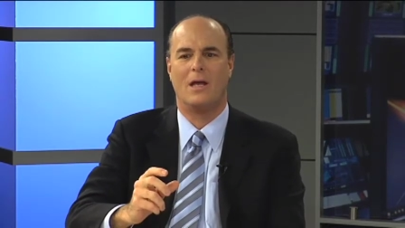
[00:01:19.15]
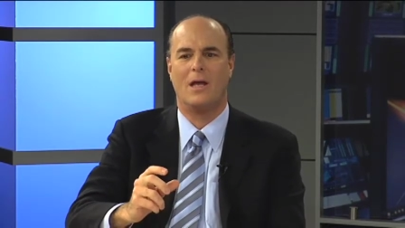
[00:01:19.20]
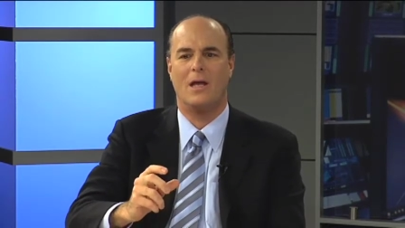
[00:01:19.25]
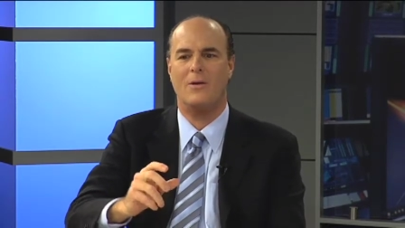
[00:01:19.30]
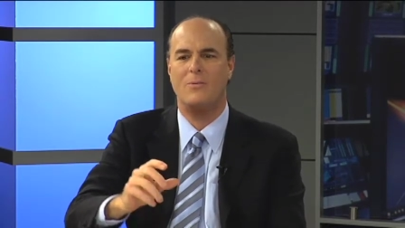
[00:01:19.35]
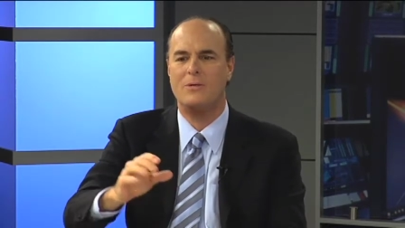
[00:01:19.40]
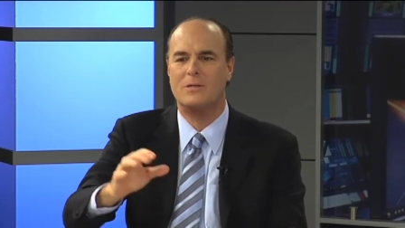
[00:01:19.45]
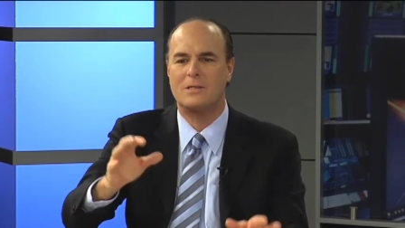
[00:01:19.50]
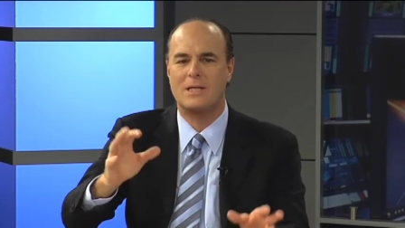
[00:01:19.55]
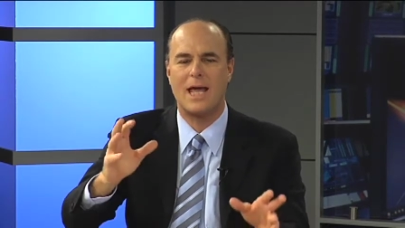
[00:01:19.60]

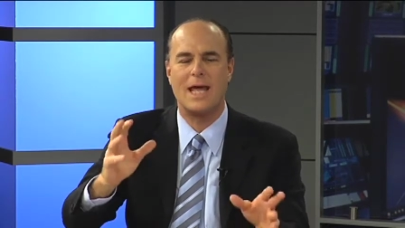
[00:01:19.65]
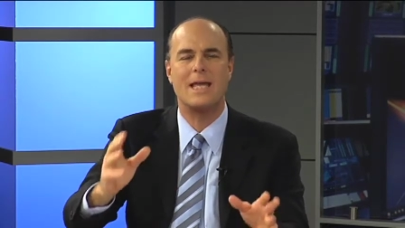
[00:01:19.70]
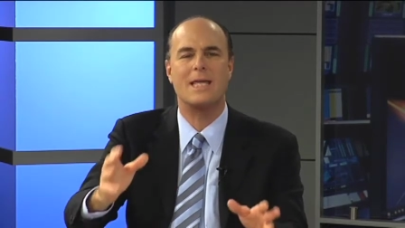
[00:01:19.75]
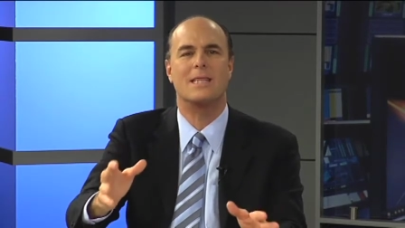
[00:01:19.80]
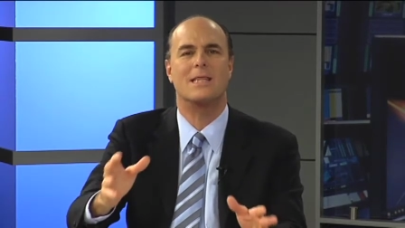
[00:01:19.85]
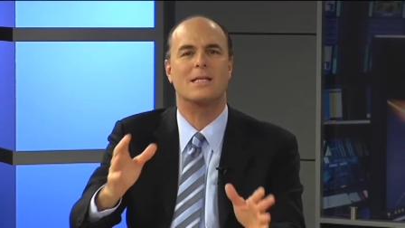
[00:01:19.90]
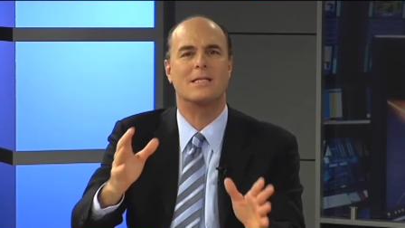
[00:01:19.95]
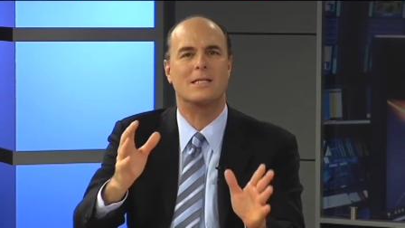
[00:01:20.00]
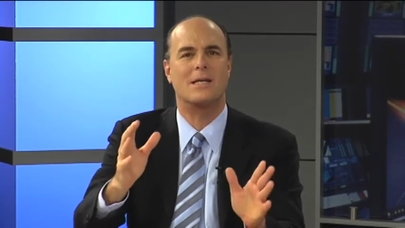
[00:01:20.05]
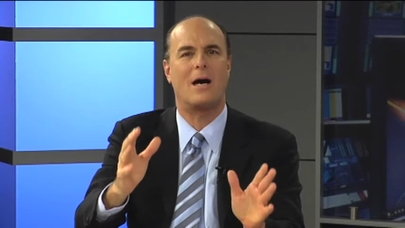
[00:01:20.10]
He was
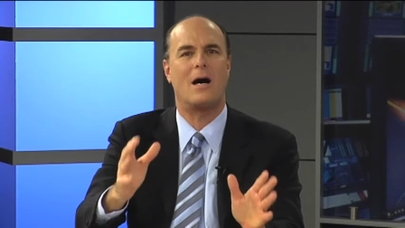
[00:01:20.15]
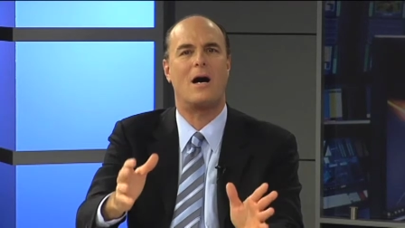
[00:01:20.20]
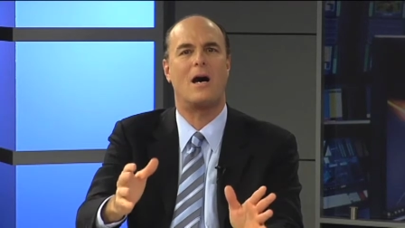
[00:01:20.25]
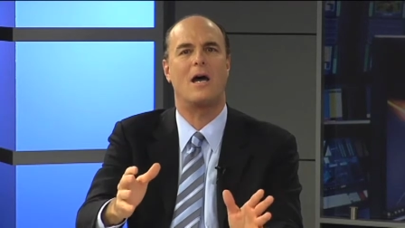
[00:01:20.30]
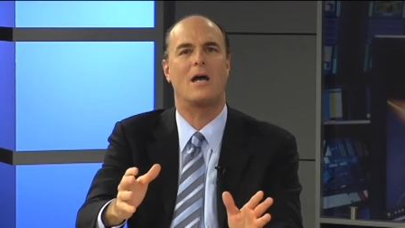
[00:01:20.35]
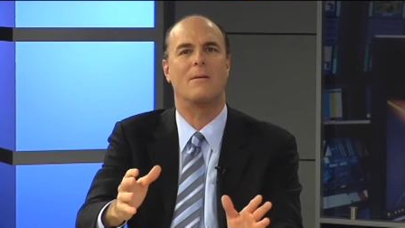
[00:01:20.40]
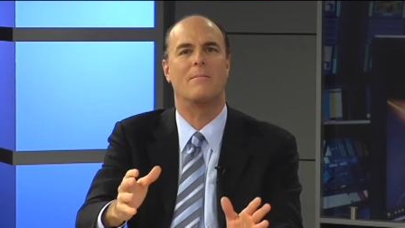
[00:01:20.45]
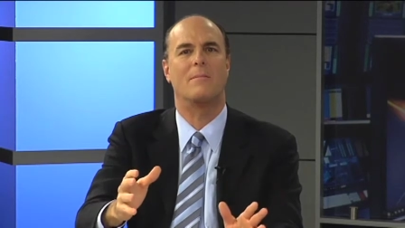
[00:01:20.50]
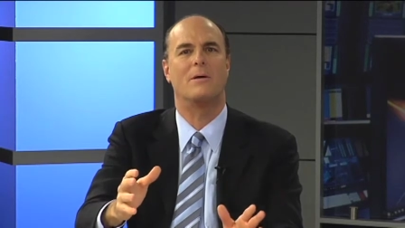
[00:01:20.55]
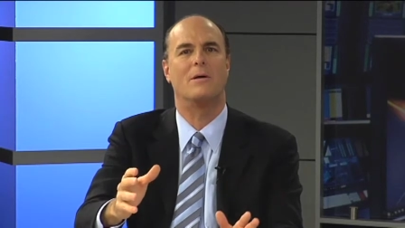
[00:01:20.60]
taking the
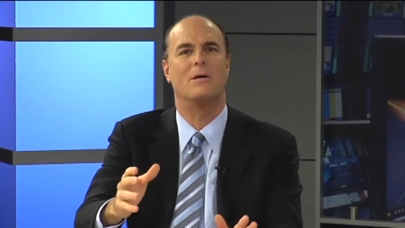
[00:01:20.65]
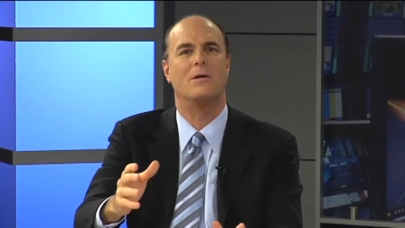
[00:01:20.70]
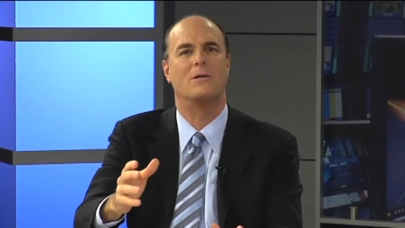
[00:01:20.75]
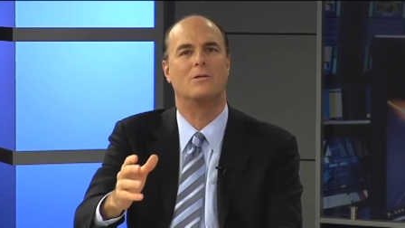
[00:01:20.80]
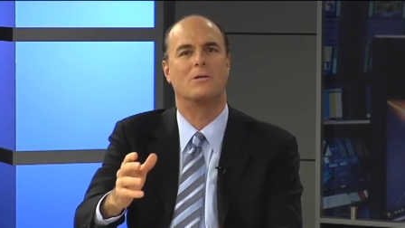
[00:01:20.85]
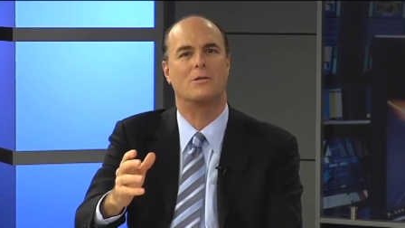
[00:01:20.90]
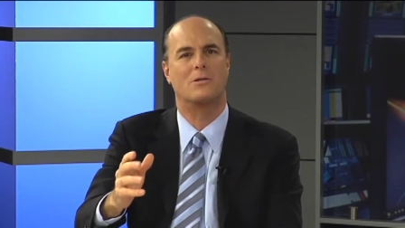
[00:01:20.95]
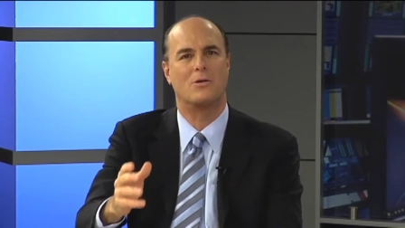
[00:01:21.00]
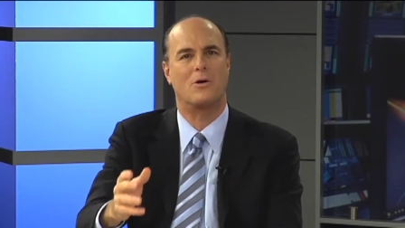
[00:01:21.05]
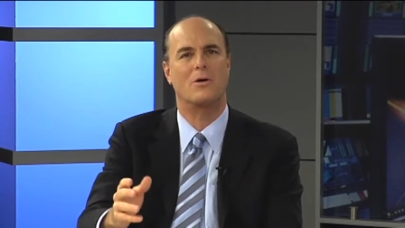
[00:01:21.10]
time
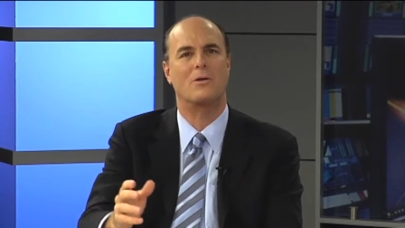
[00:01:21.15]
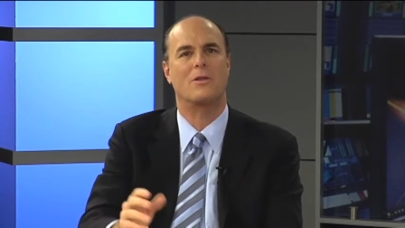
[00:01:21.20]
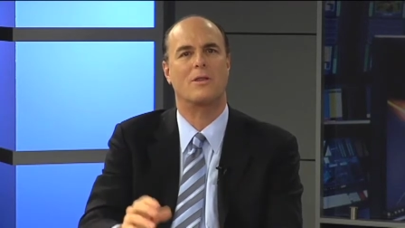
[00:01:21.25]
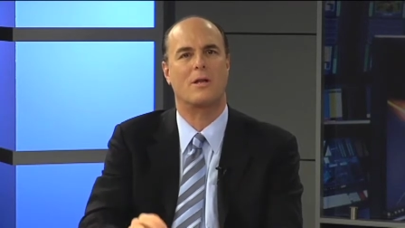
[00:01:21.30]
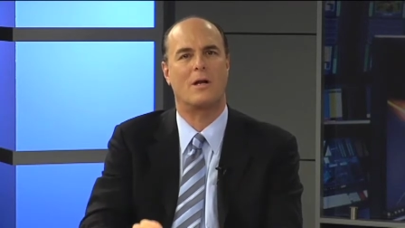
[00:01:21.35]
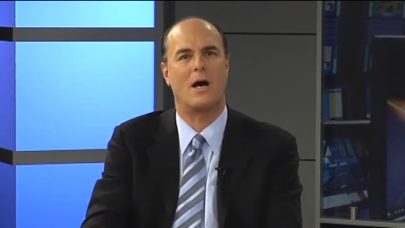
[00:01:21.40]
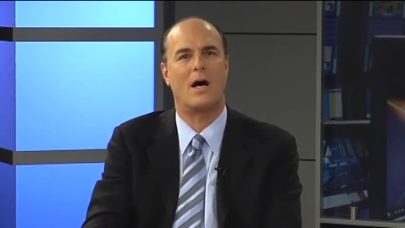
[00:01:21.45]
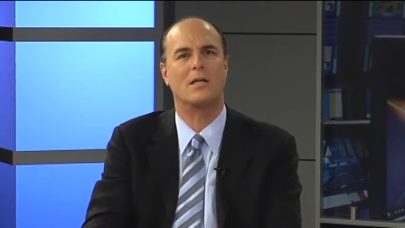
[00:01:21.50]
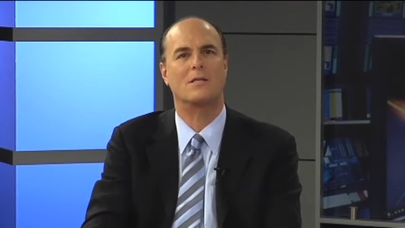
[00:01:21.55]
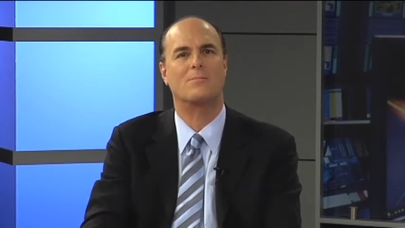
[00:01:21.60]
to talk
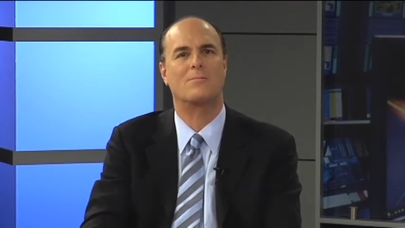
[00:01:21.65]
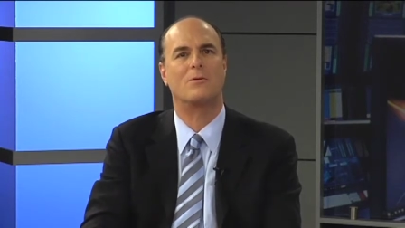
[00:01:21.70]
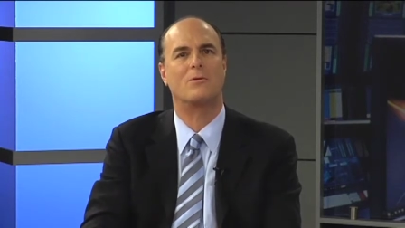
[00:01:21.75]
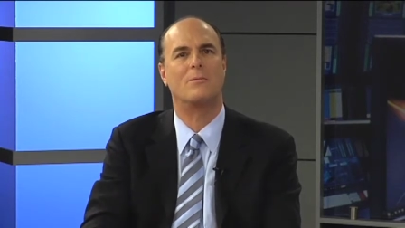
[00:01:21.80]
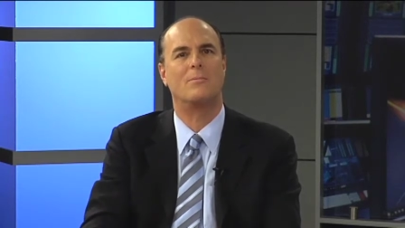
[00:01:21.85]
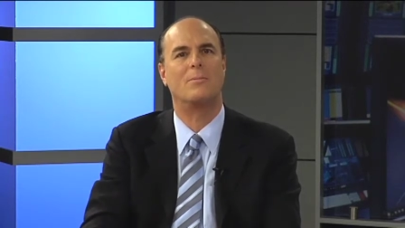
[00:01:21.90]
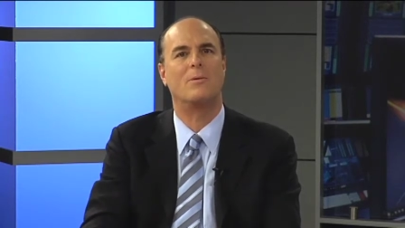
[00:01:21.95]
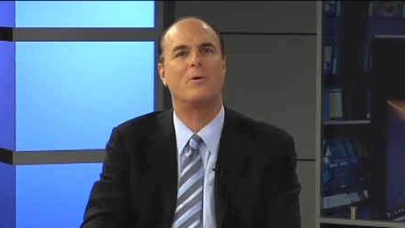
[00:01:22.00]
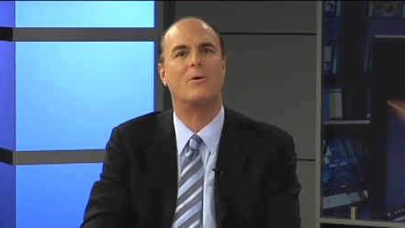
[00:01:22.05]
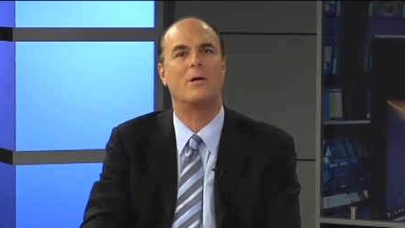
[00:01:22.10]
to the
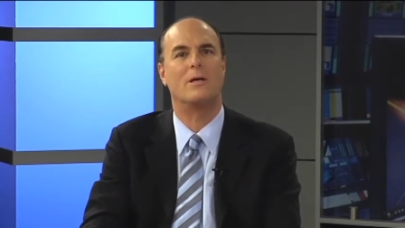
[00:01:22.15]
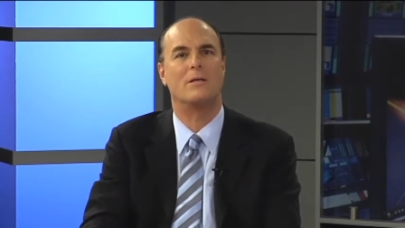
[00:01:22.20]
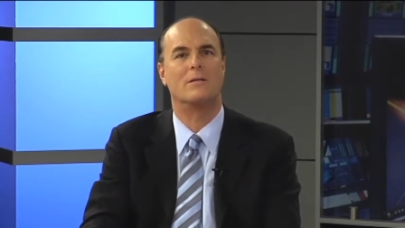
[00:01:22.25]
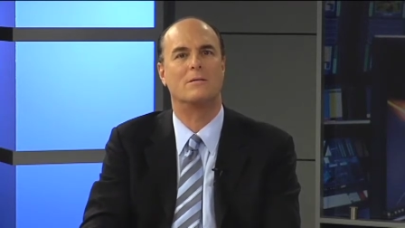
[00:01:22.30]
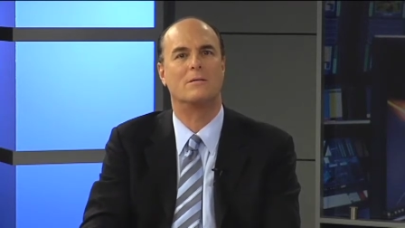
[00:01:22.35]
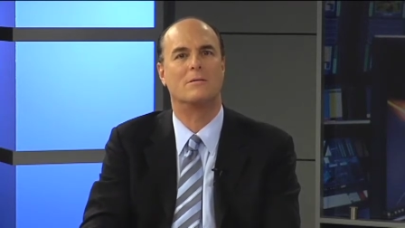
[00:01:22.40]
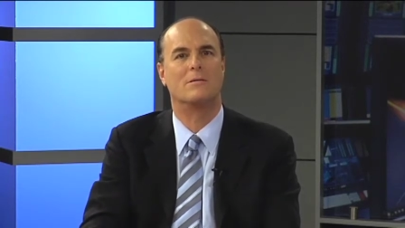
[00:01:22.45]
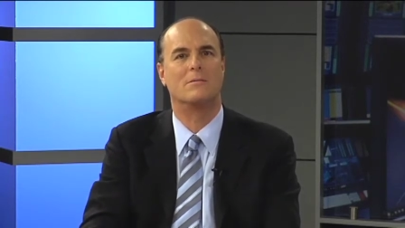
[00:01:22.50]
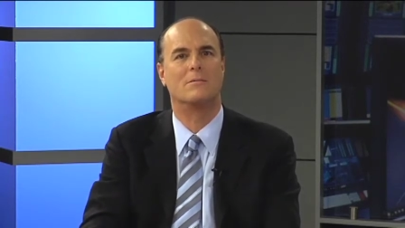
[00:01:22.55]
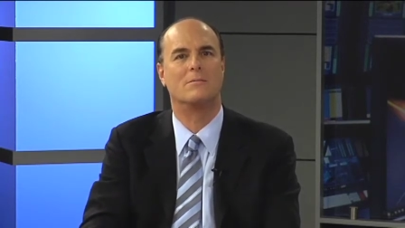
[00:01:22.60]
hospital
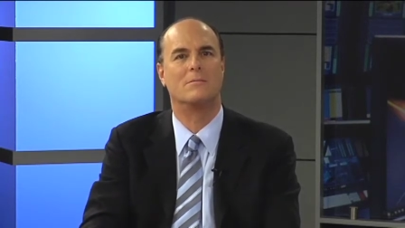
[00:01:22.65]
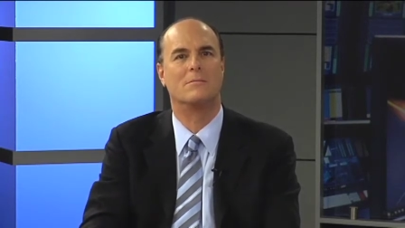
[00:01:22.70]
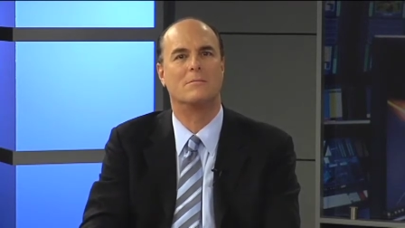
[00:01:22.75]
employees.